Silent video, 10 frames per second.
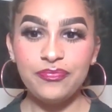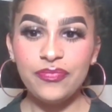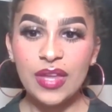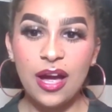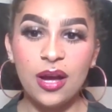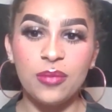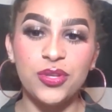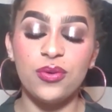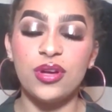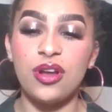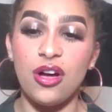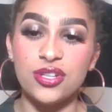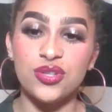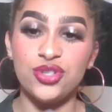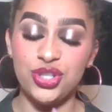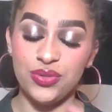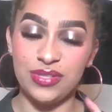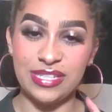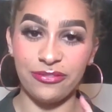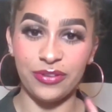Um, you can also choose
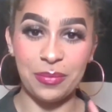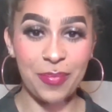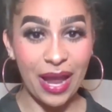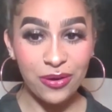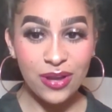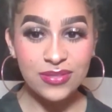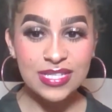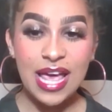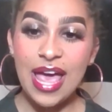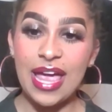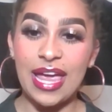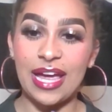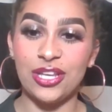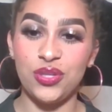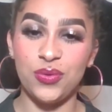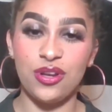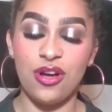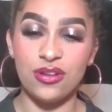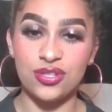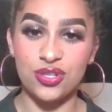different backgrounds and you can
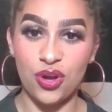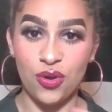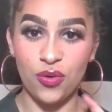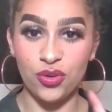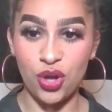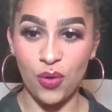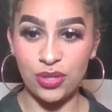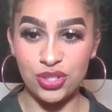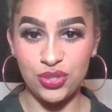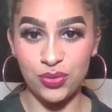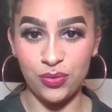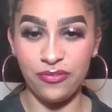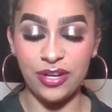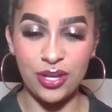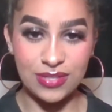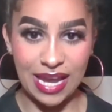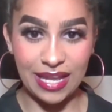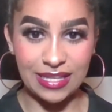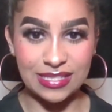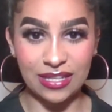also go into video
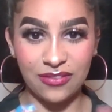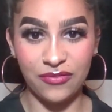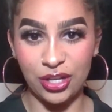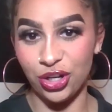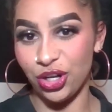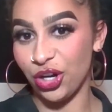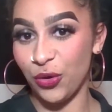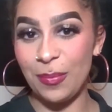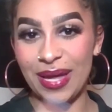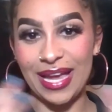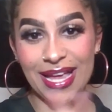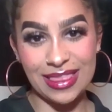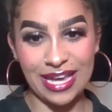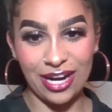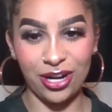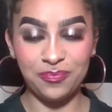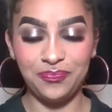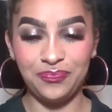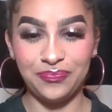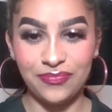settings and configure your equipment in there.
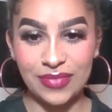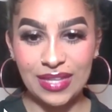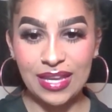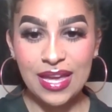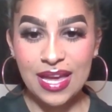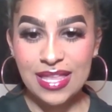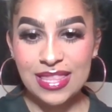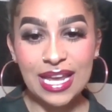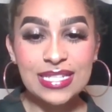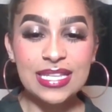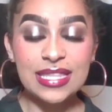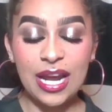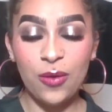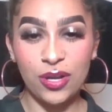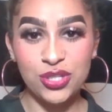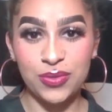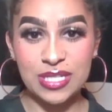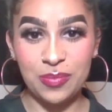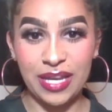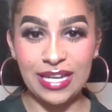The next thing that I want to
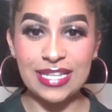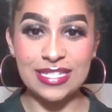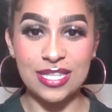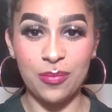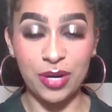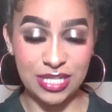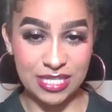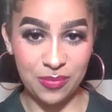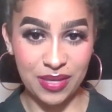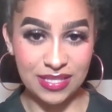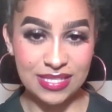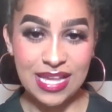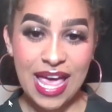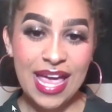explain is the participants.